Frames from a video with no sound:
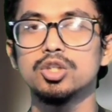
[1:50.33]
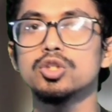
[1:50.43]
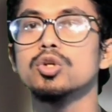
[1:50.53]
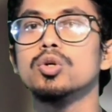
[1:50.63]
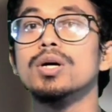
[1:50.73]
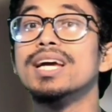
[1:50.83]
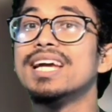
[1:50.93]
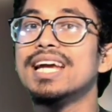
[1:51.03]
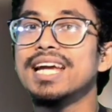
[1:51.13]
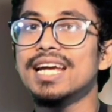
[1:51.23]
So
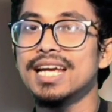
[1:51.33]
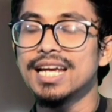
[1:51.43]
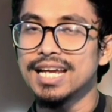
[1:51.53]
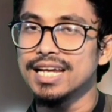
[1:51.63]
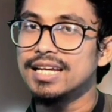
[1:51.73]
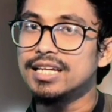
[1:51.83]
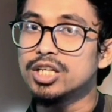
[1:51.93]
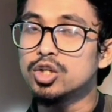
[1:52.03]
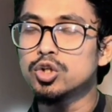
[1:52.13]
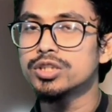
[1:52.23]

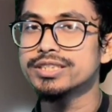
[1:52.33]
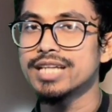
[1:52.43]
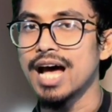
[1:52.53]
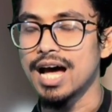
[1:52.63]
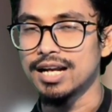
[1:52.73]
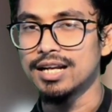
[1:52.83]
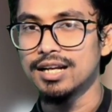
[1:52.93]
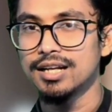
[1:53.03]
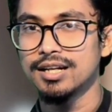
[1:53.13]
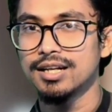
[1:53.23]
your son
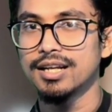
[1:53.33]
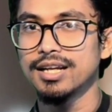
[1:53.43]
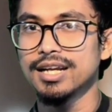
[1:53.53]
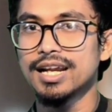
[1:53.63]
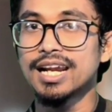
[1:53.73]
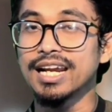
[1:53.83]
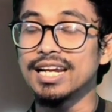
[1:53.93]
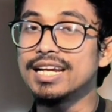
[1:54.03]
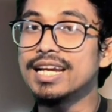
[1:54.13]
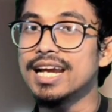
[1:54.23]

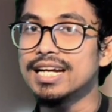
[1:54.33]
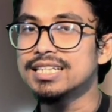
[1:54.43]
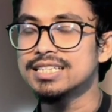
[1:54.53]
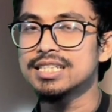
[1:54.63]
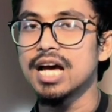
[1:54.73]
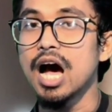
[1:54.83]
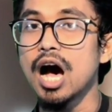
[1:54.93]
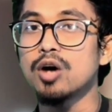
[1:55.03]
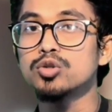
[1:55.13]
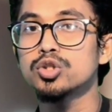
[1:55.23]
gets
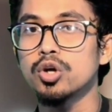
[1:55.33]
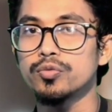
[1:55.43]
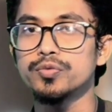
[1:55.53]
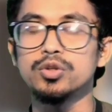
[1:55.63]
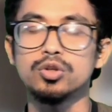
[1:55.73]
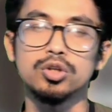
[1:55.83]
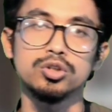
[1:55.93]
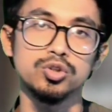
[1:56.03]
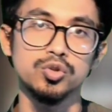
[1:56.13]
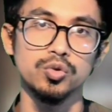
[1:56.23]
out of your
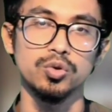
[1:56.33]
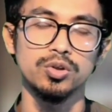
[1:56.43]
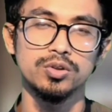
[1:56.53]
control,